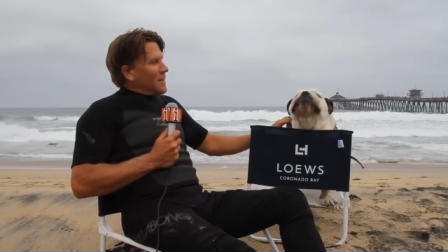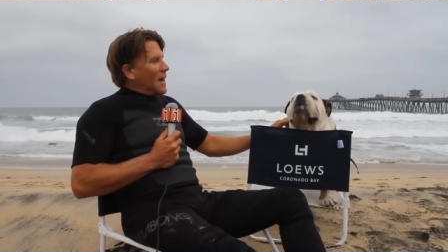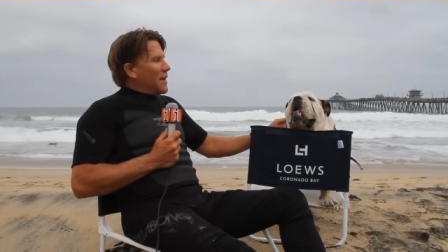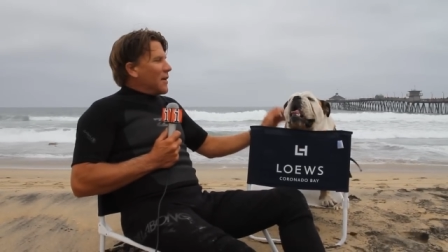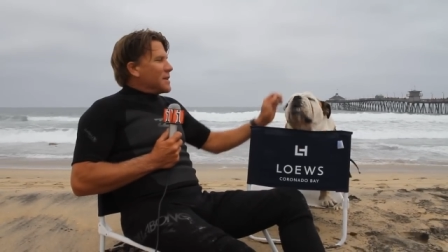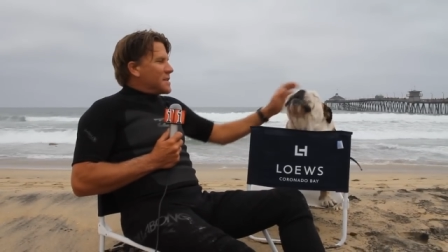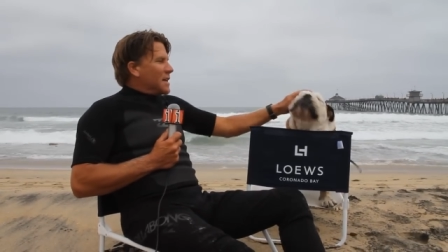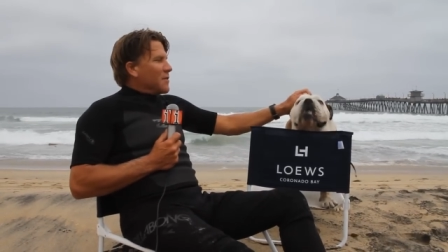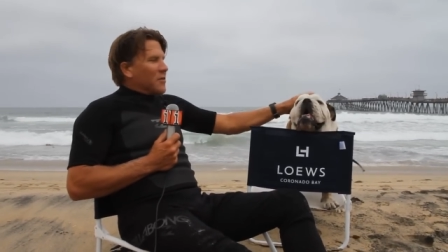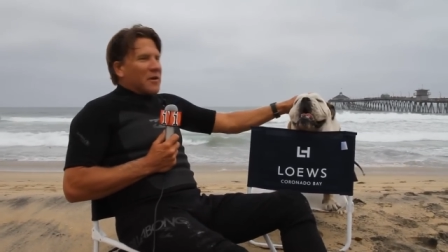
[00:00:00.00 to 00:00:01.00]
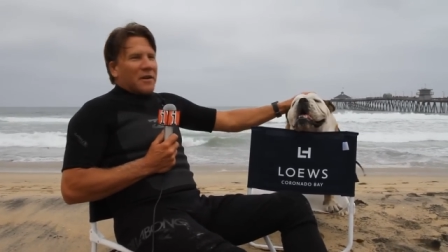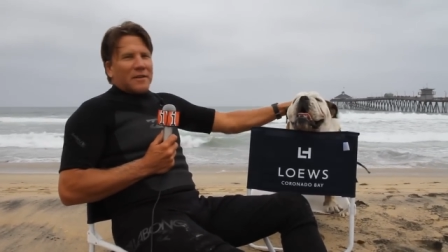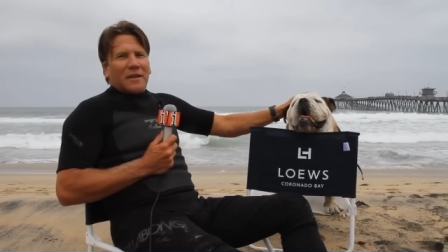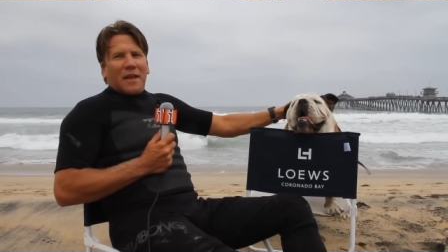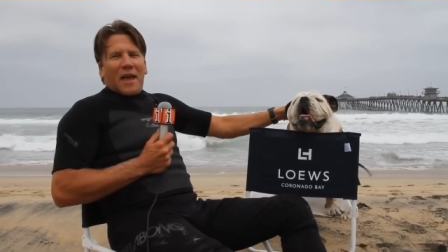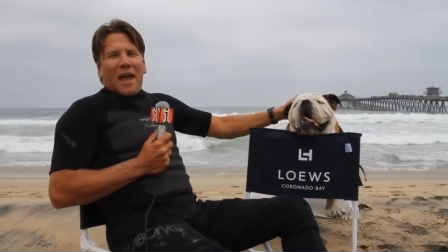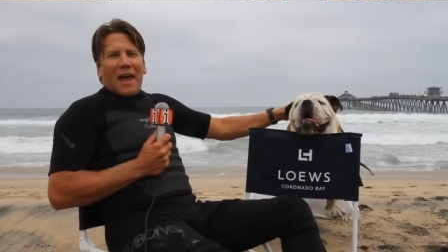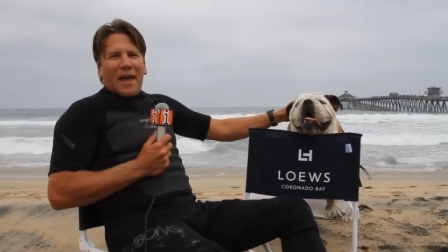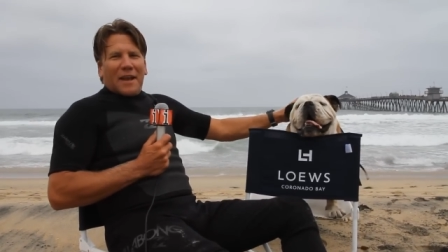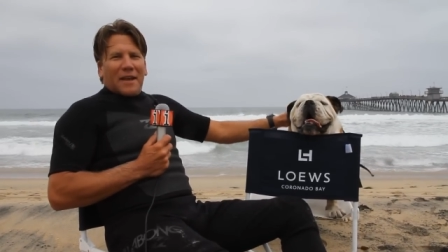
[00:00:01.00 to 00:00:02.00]
I know, I said the word
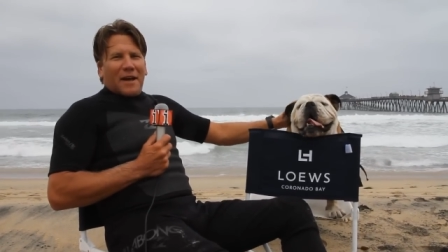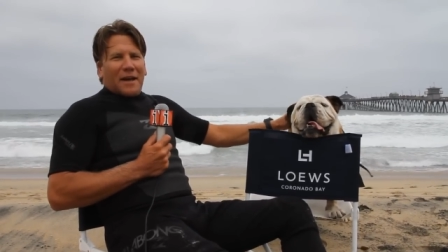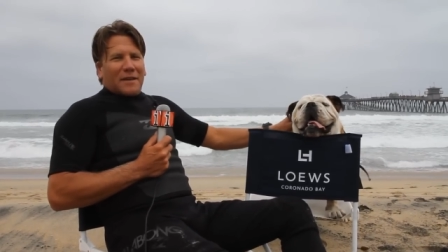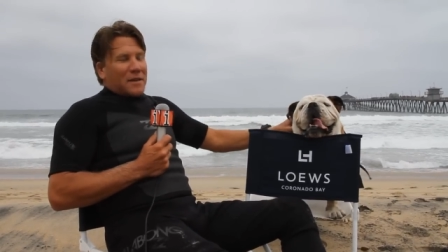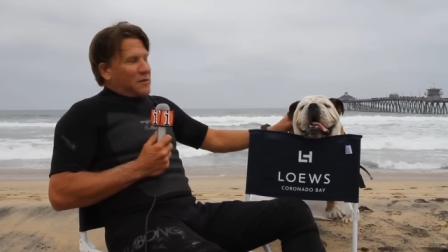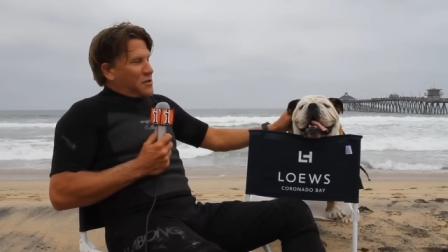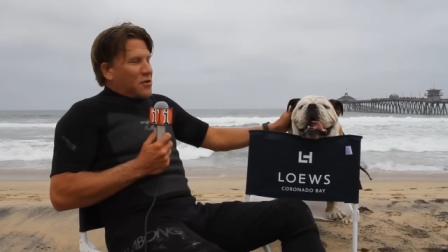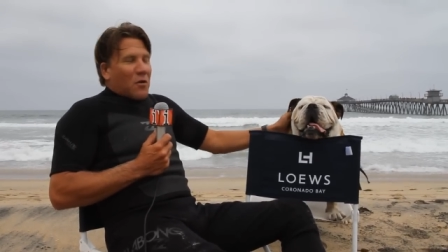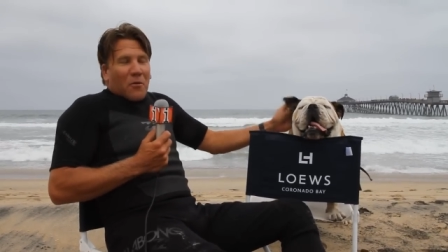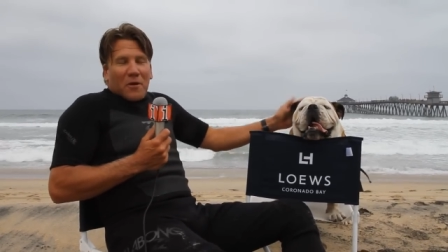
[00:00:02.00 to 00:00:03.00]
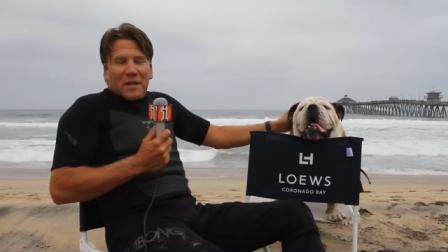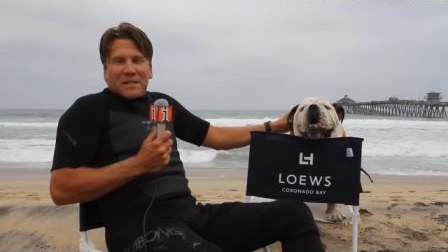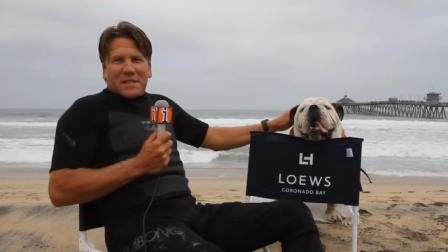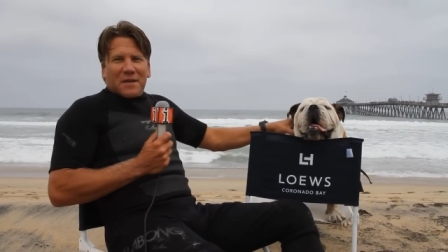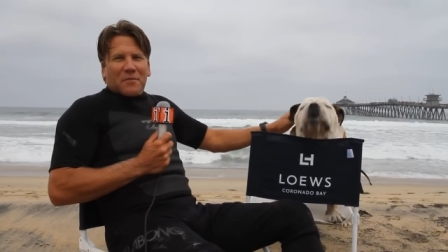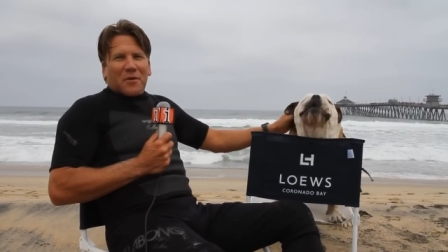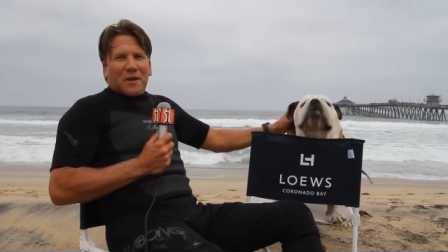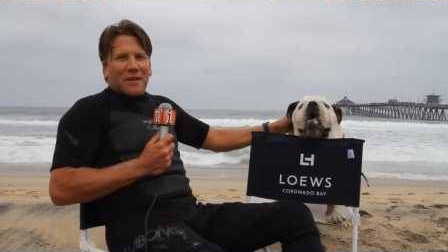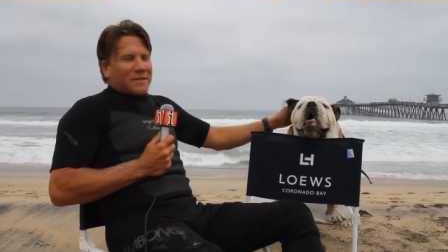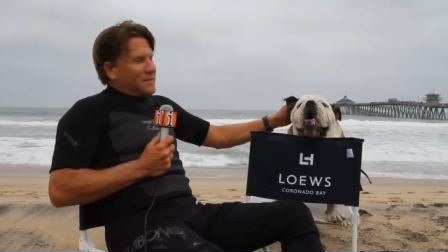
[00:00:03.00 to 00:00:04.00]
and uh, you know snowboarding,
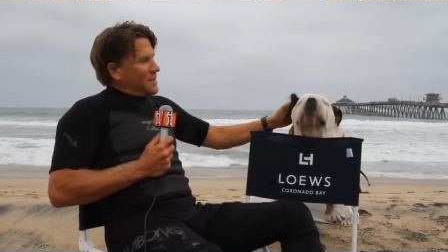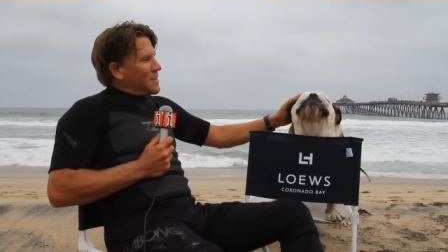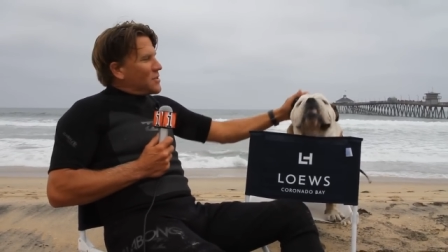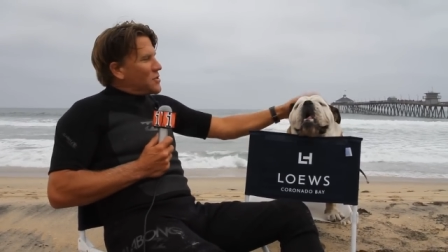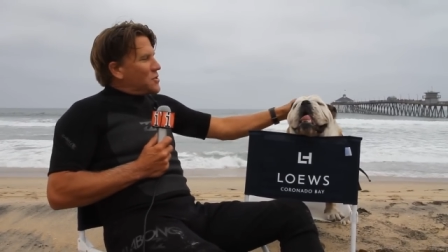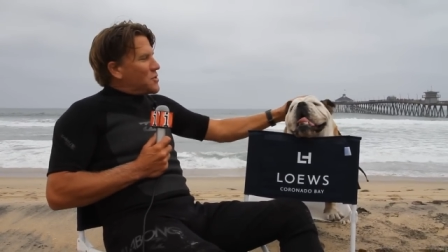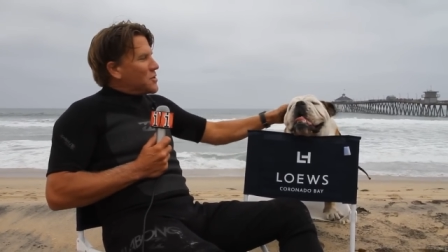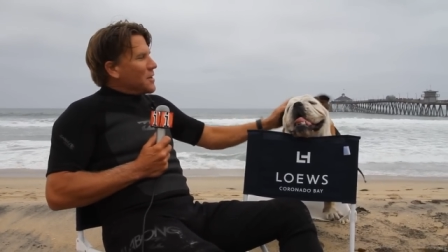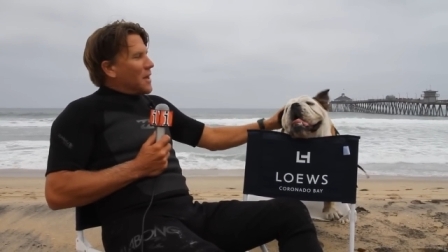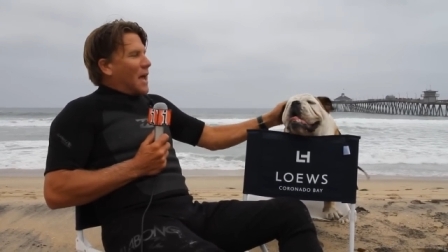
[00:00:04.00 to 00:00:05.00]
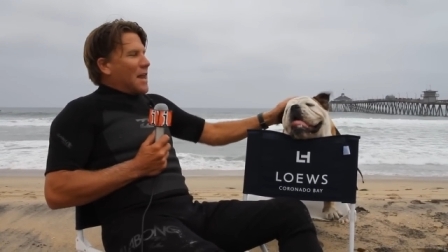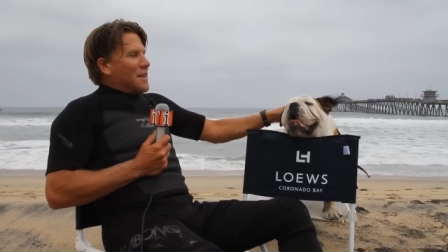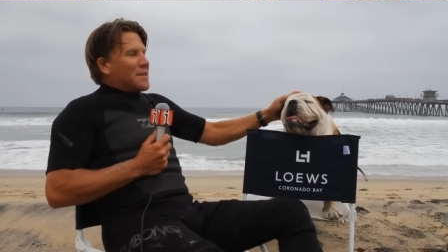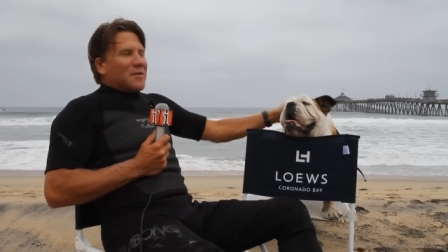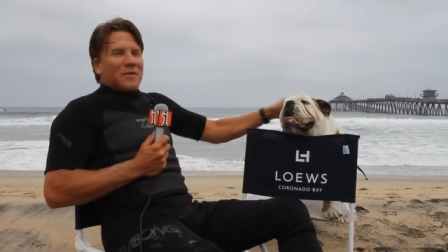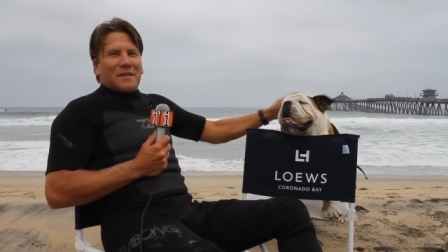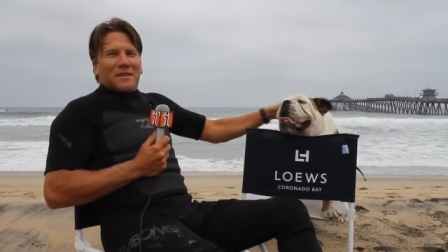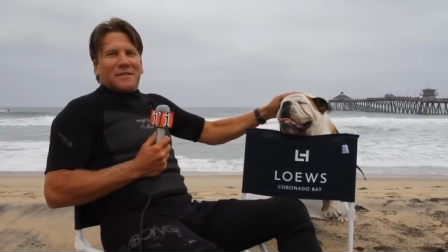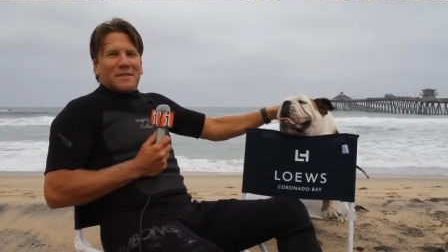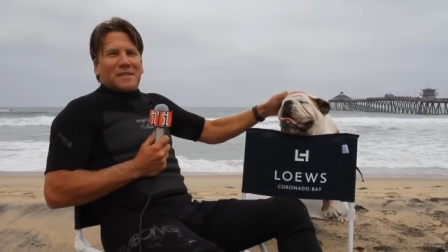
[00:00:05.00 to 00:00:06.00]
skimboarding, anything with
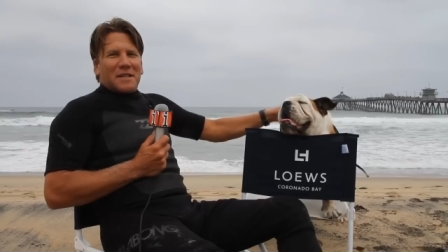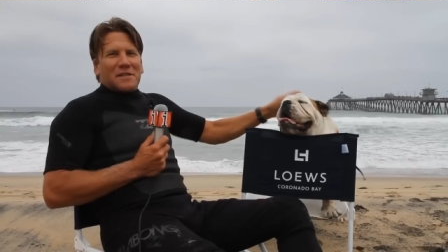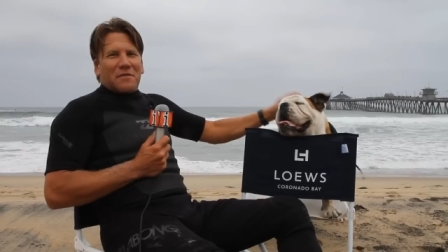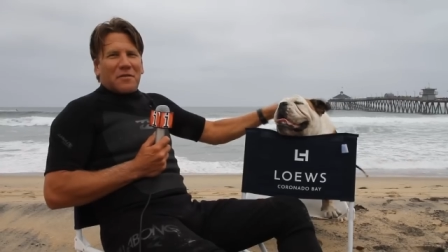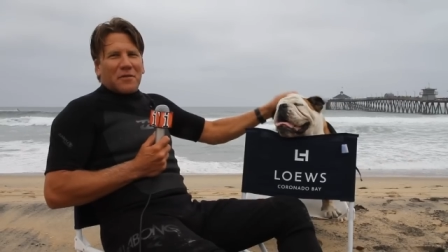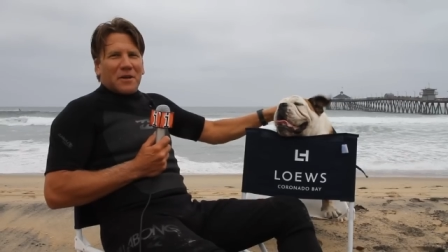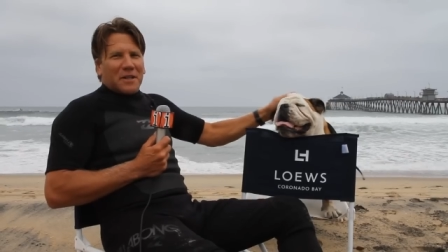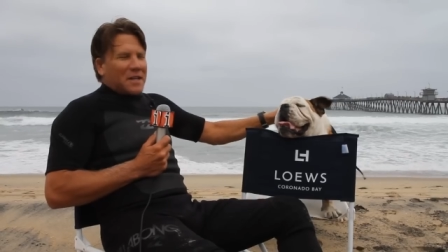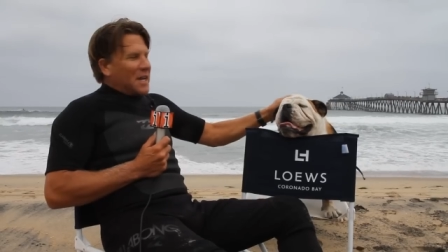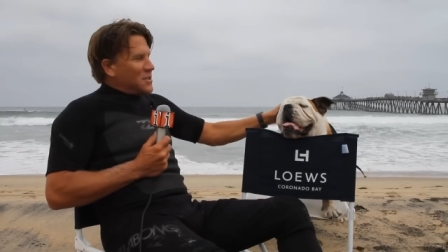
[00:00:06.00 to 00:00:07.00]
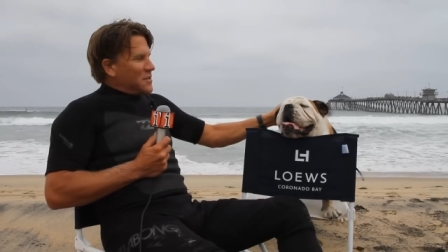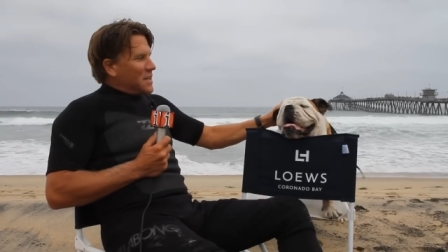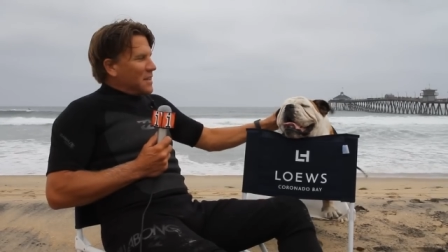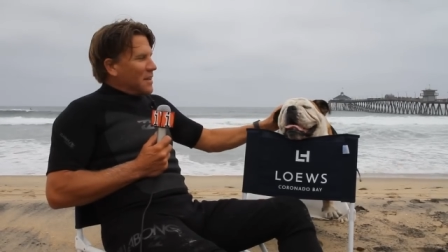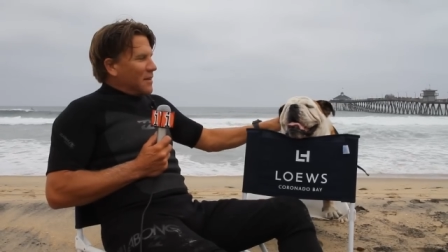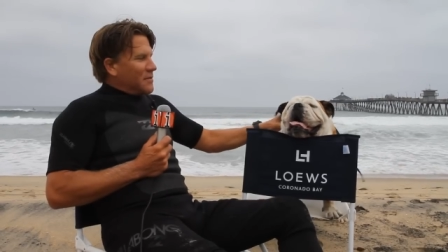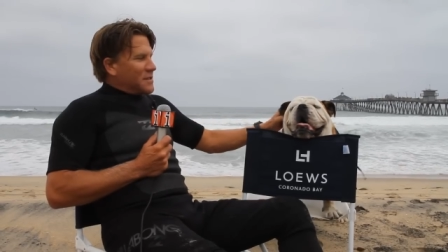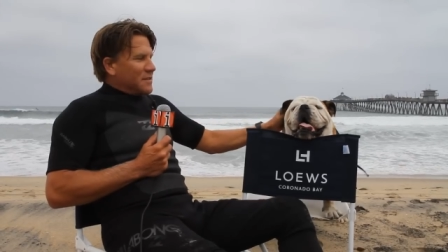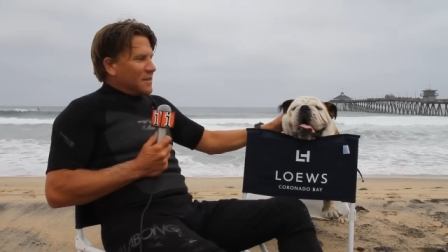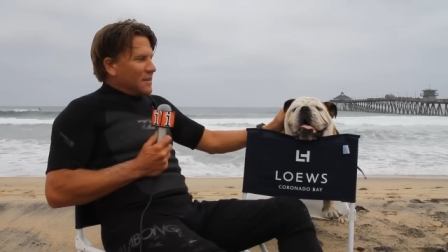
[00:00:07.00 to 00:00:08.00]
the sense of thrill and danger he
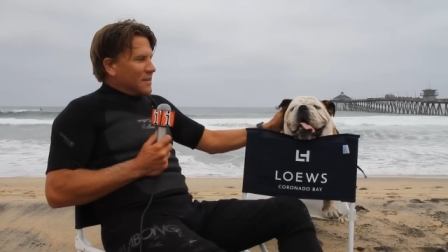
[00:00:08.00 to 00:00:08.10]
loves.